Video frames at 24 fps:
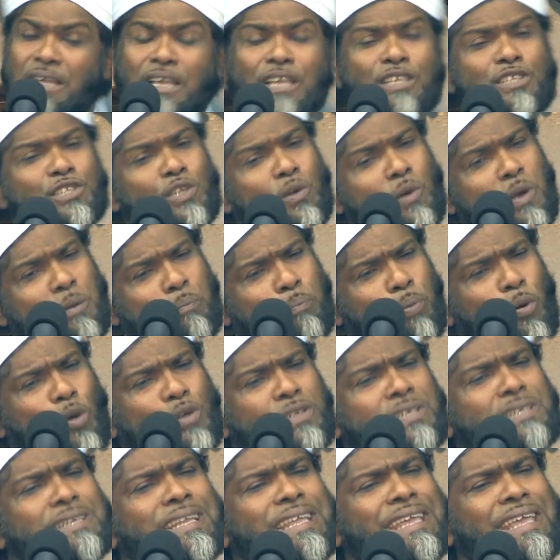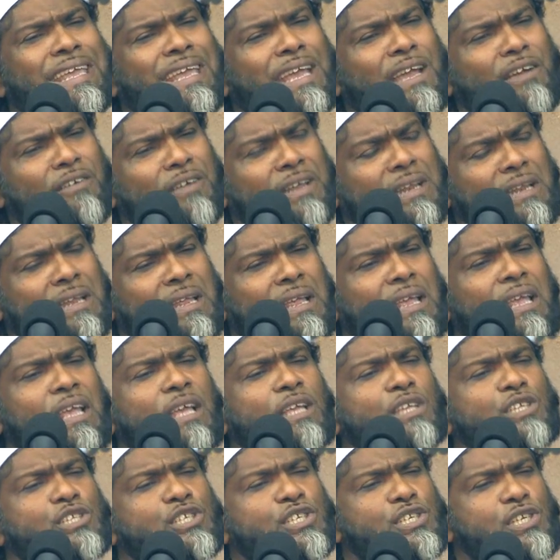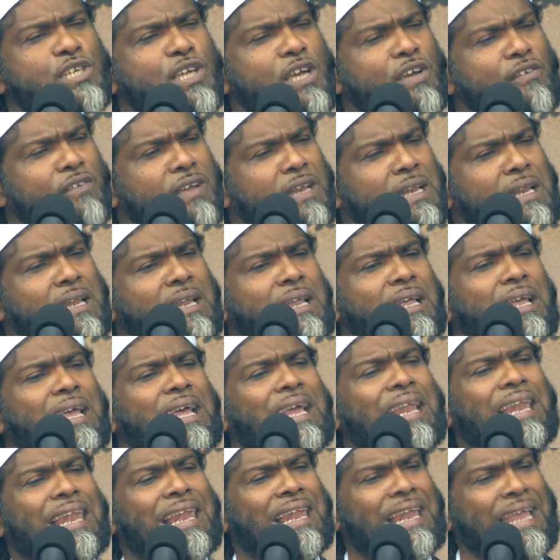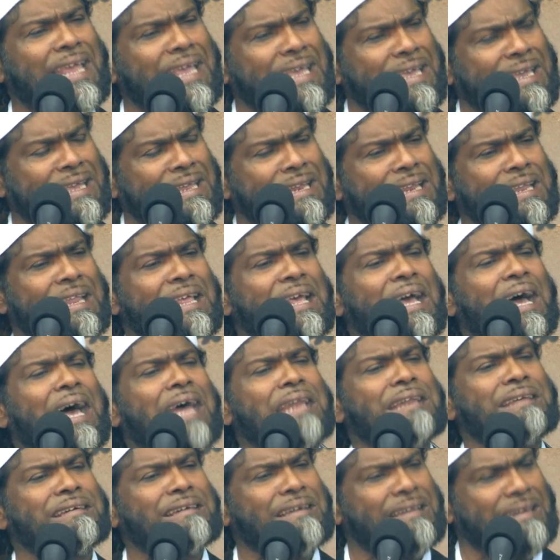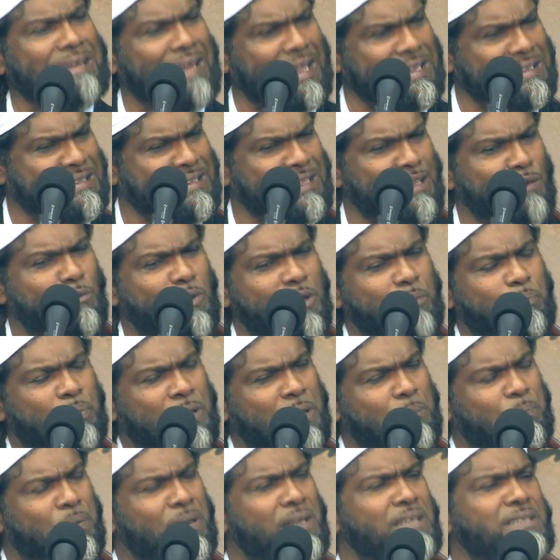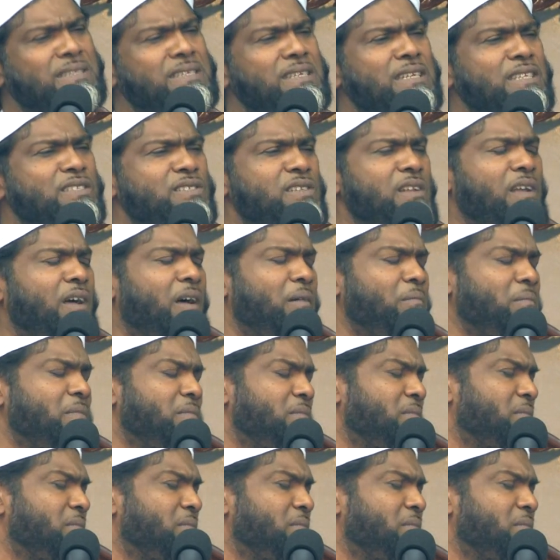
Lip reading: So important caring, sharing, linking, and connecting with people is in Islam.